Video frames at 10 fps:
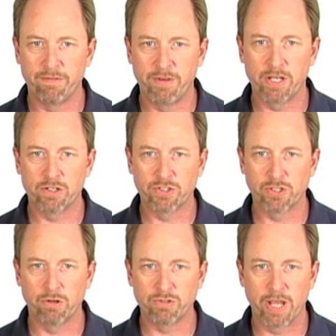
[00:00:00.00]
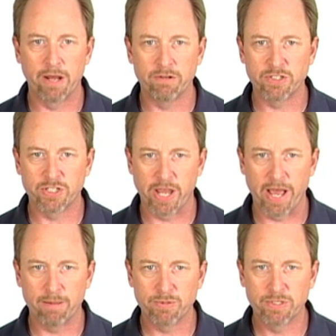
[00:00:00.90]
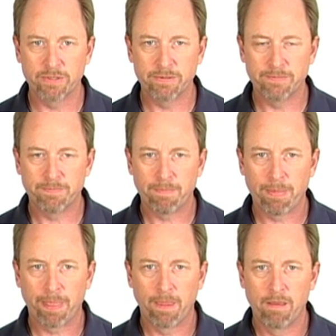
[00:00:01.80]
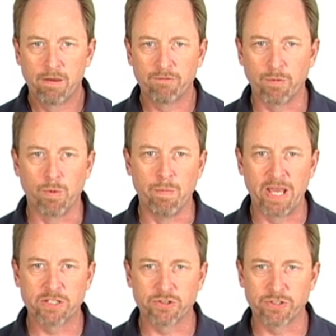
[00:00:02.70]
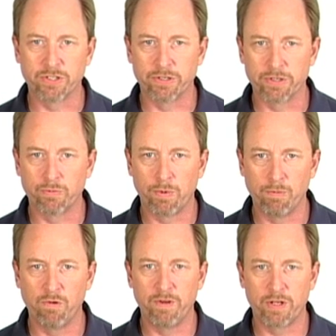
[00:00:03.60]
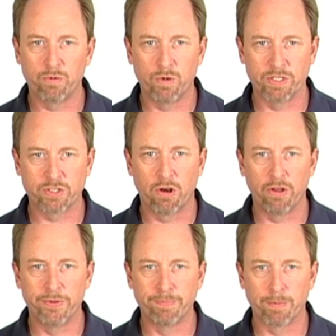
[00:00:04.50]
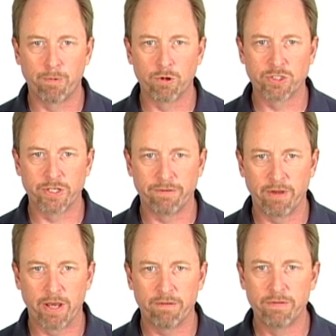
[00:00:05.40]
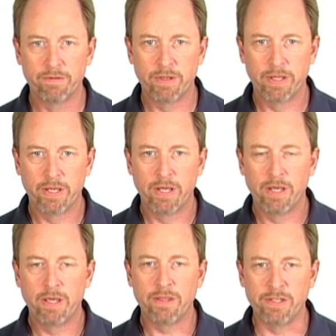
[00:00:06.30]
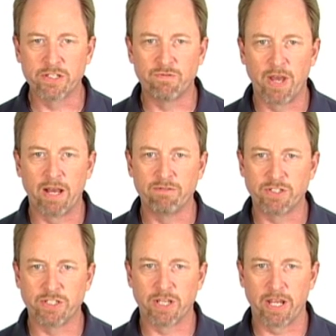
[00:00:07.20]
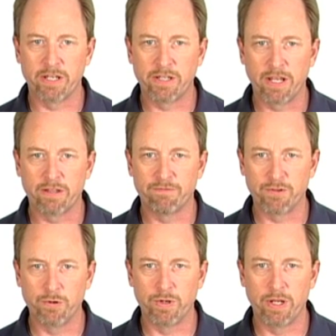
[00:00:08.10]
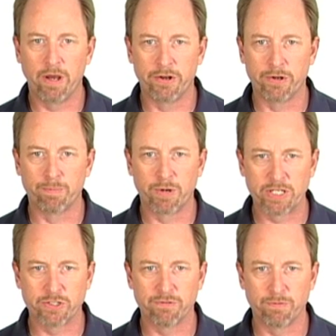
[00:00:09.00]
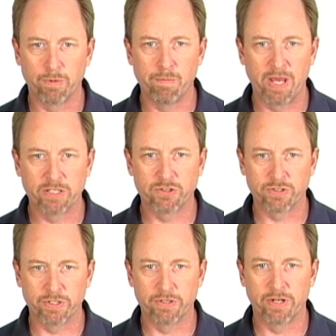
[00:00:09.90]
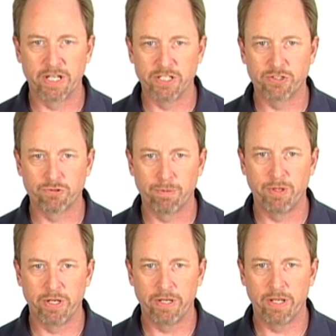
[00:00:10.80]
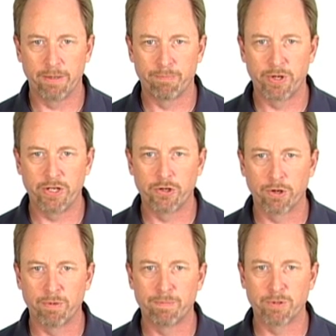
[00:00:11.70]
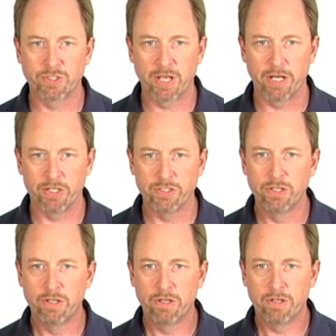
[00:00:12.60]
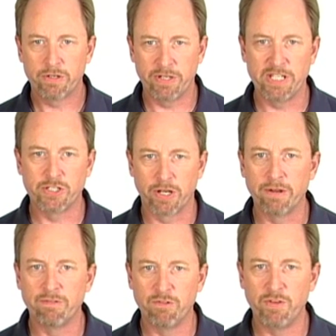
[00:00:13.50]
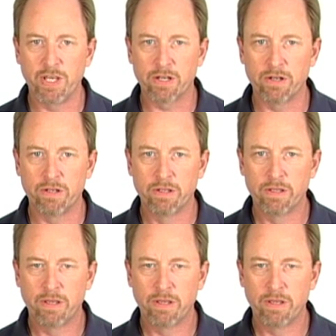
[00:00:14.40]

the vehicle slows down and stops. From the master cylinder, we move into what is called the proportioning valve. This valve is designed to take the fluid under pressure from the master cylinder and distribute it in a predetermined percentage to each end of the vehicle.